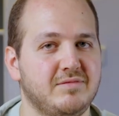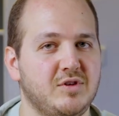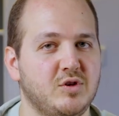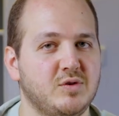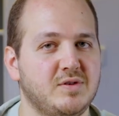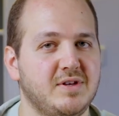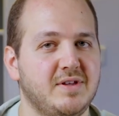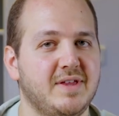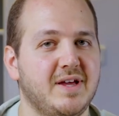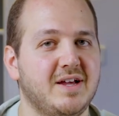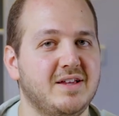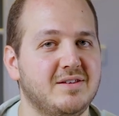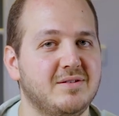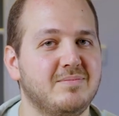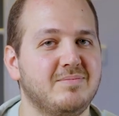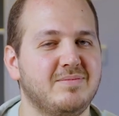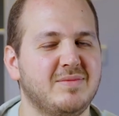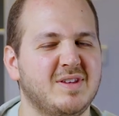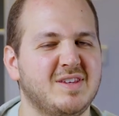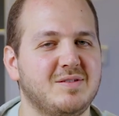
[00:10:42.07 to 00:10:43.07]
see that?
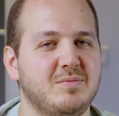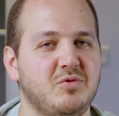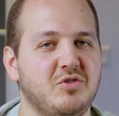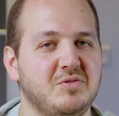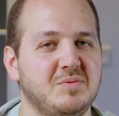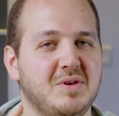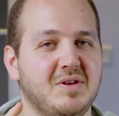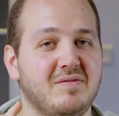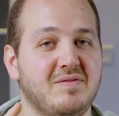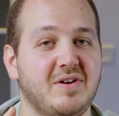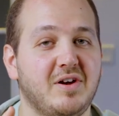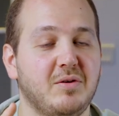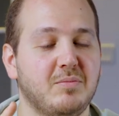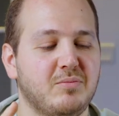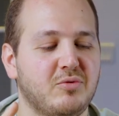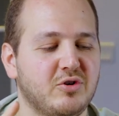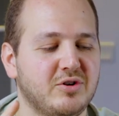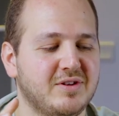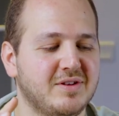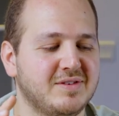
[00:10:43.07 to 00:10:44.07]
This brings me a very
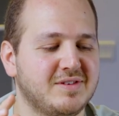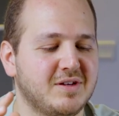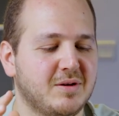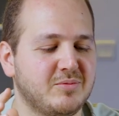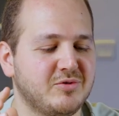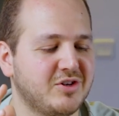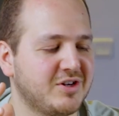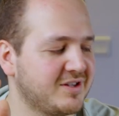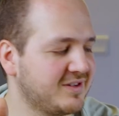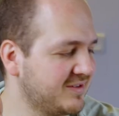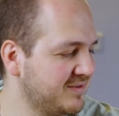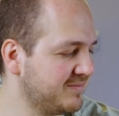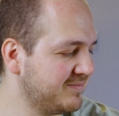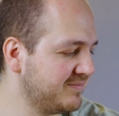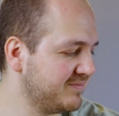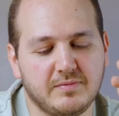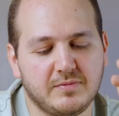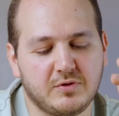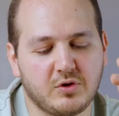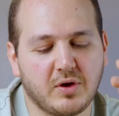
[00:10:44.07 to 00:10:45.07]
important subject.
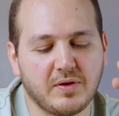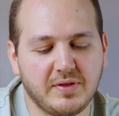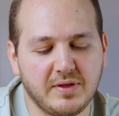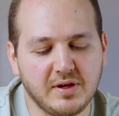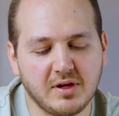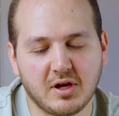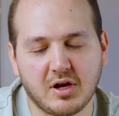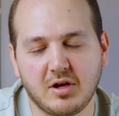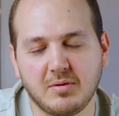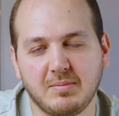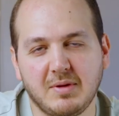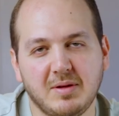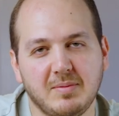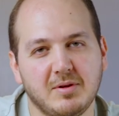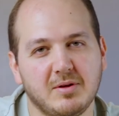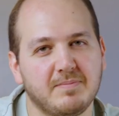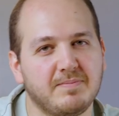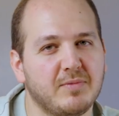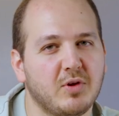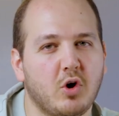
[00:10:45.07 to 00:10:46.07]
So I think I
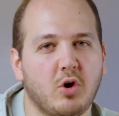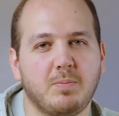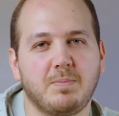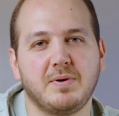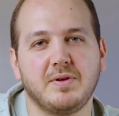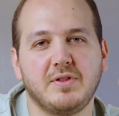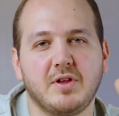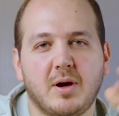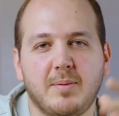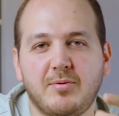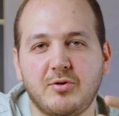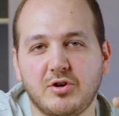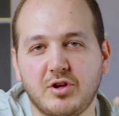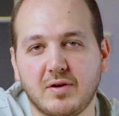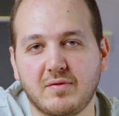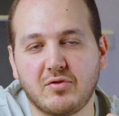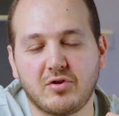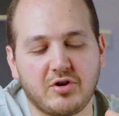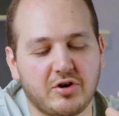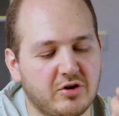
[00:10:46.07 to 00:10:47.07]
maybe opened the upper
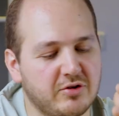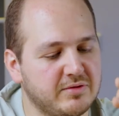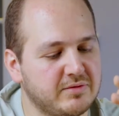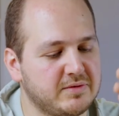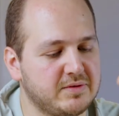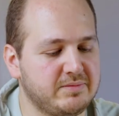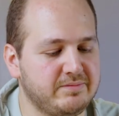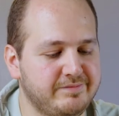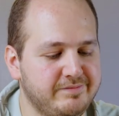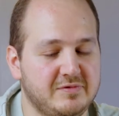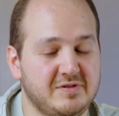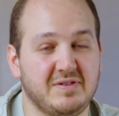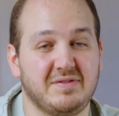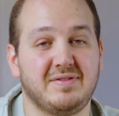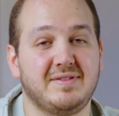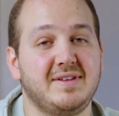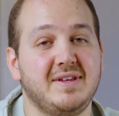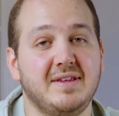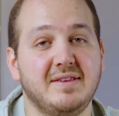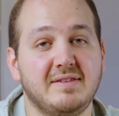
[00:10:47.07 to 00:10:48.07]
cover around
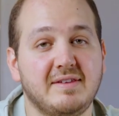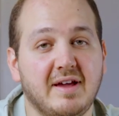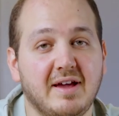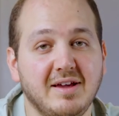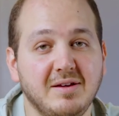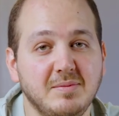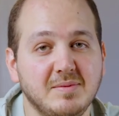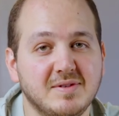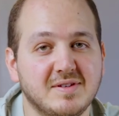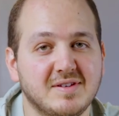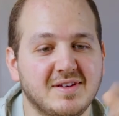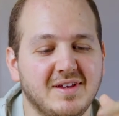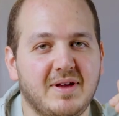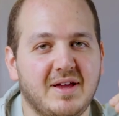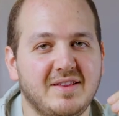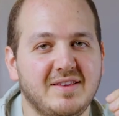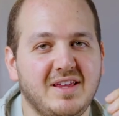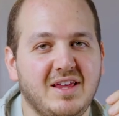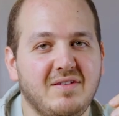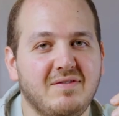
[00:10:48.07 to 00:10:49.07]
15 times,
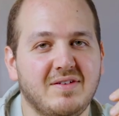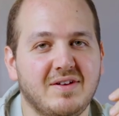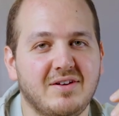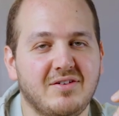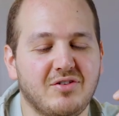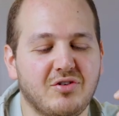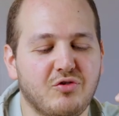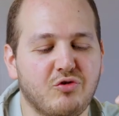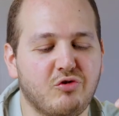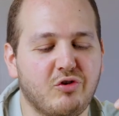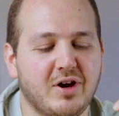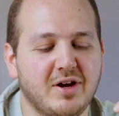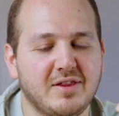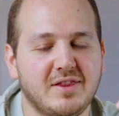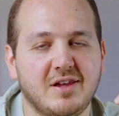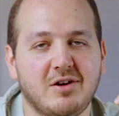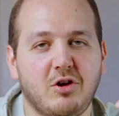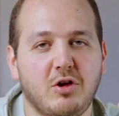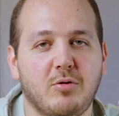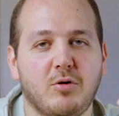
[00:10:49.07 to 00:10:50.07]
and even right
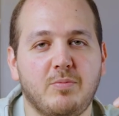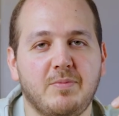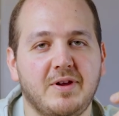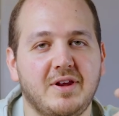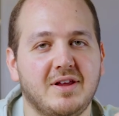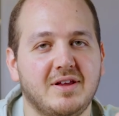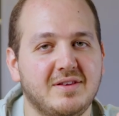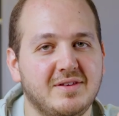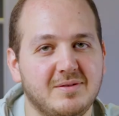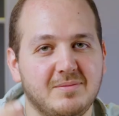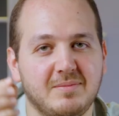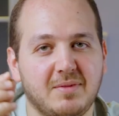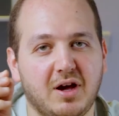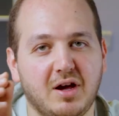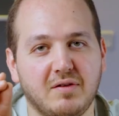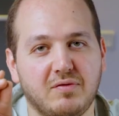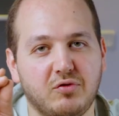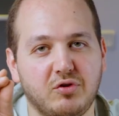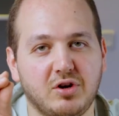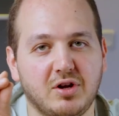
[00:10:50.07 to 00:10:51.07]
now I open it, I
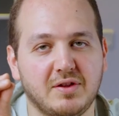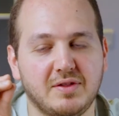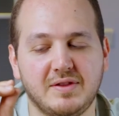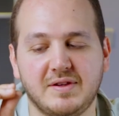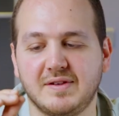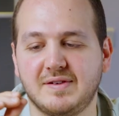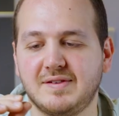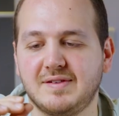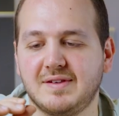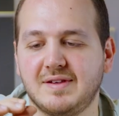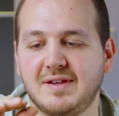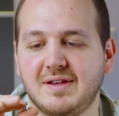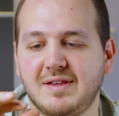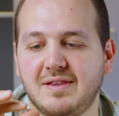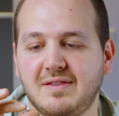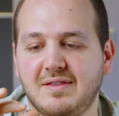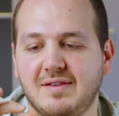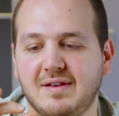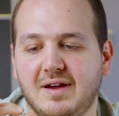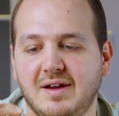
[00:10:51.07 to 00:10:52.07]
forgot this
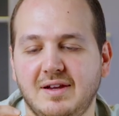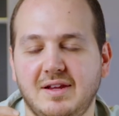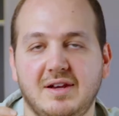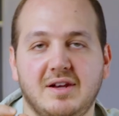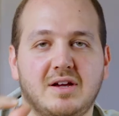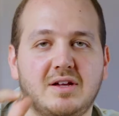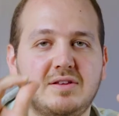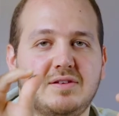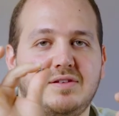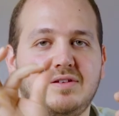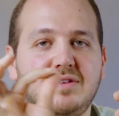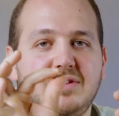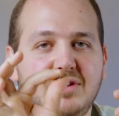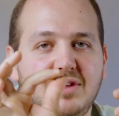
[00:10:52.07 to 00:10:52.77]
tiny nut.